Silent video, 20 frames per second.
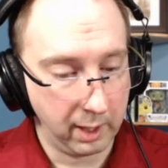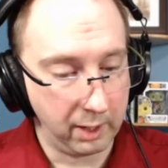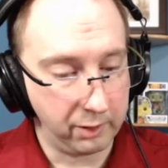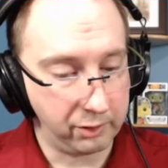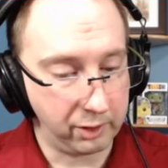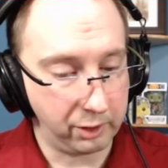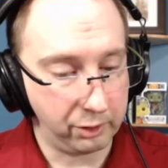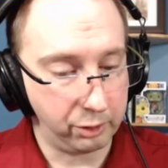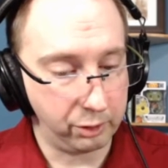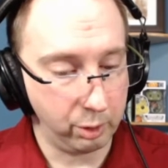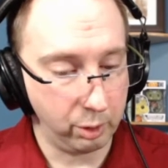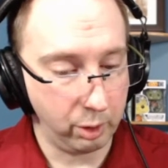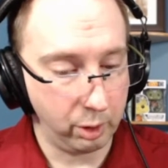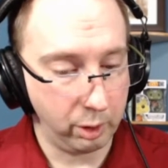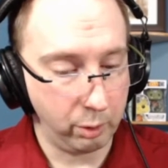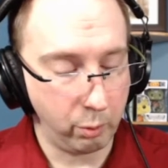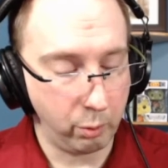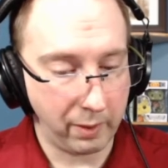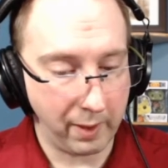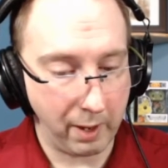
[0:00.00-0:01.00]
As I
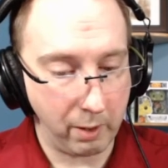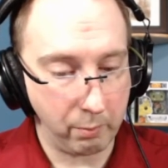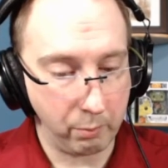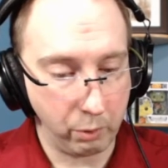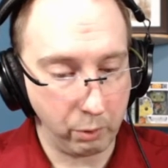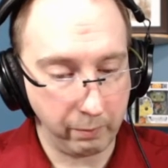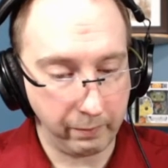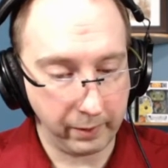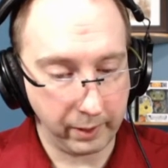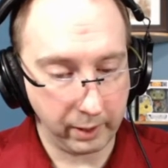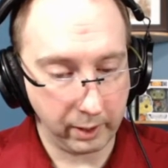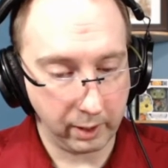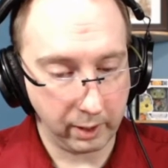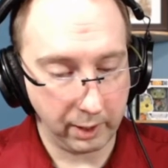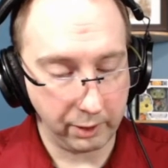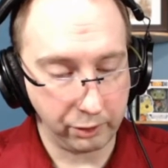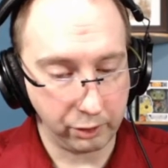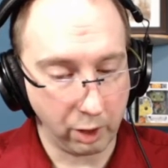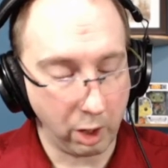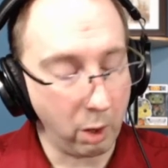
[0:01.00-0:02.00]
stood without moving,
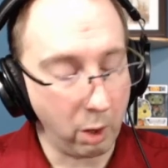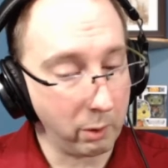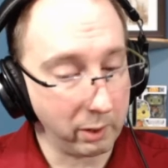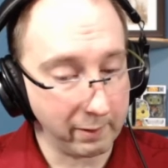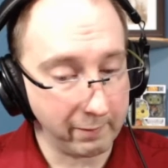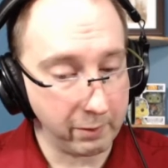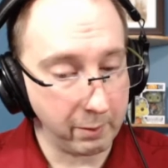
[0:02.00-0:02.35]
I saw one